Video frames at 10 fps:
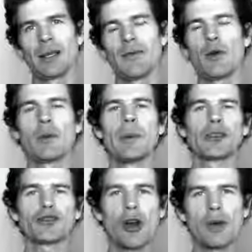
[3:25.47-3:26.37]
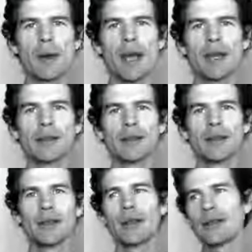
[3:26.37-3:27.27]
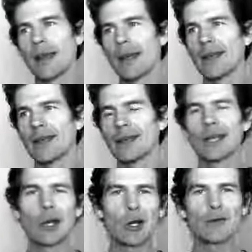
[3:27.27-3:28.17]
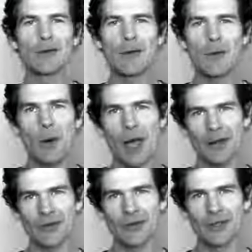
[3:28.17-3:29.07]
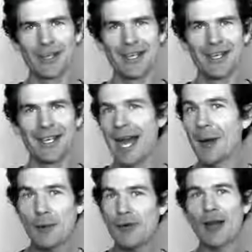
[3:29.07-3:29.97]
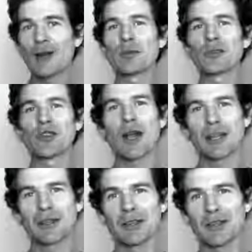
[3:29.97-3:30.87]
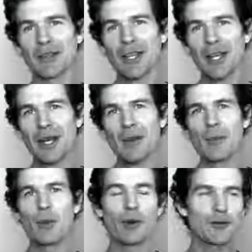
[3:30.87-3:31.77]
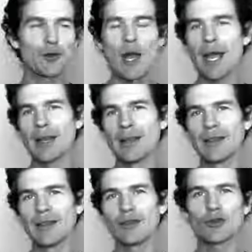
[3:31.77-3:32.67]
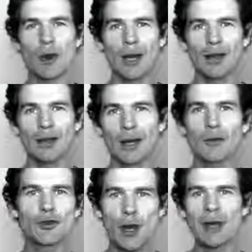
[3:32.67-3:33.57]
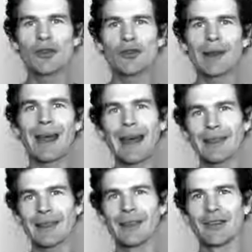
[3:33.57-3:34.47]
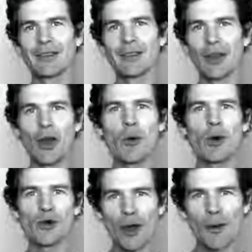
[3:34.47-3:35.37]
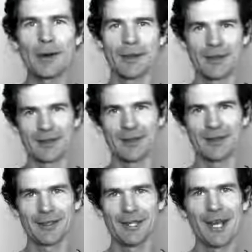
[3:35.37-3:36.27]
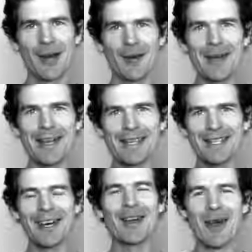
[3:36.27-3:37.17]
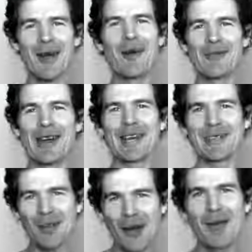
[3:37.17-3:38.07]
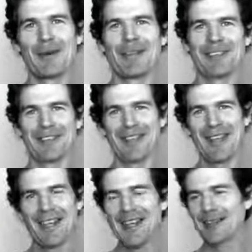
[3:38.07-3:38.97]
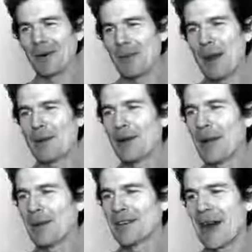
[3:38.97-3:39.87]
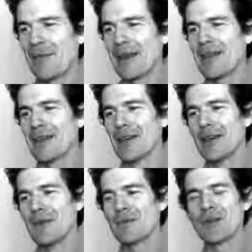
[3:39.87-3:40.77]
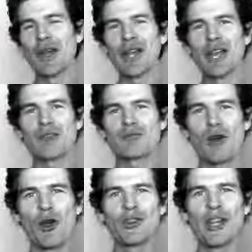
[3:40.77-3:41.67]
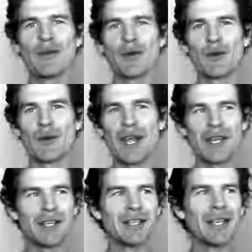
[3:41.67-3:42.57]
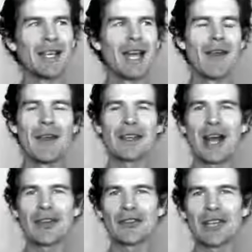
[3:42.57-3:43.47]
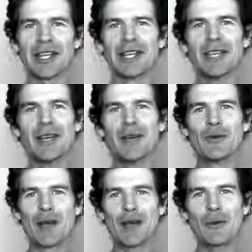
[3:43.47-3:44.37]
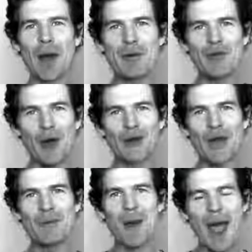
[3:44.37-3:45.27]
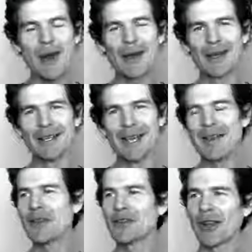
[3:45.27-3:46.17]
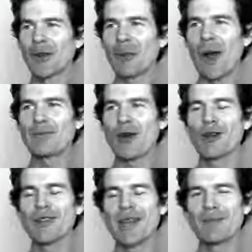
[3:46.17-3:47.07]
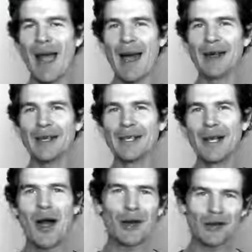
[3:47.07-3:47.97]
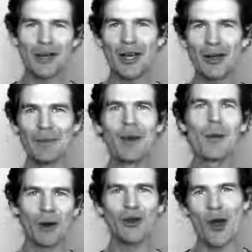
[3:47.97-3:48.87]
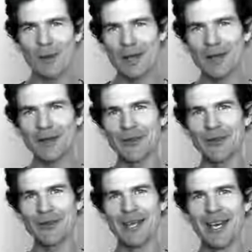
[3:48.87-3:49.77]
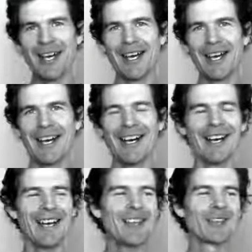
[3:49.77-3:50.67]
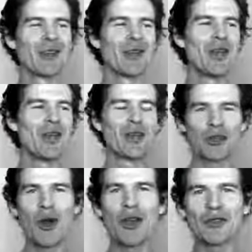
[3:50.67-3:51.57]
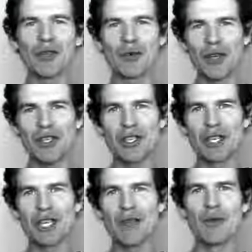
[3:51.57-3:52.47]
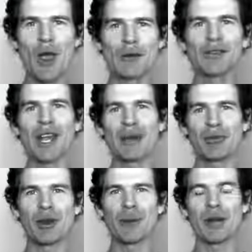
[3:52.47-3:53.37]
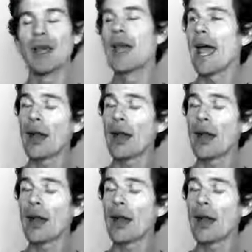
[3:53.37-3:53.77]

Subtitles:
If you want to be a strong man, then you got to lift heavy weights. Now, I'm a runner, I'm a cyclist, but I've trained strength, and I've trained strength athletes. I know what time it is. You know what I mean? I know what fucking time it is. So when people come and tell me that you don't get enough protein if you're vegan, and they're guzzling fucking whey protein powder, and they're selling whey protein powder, I'm going to tell them what time it is. So your diet's deficient if you have to take protein powder.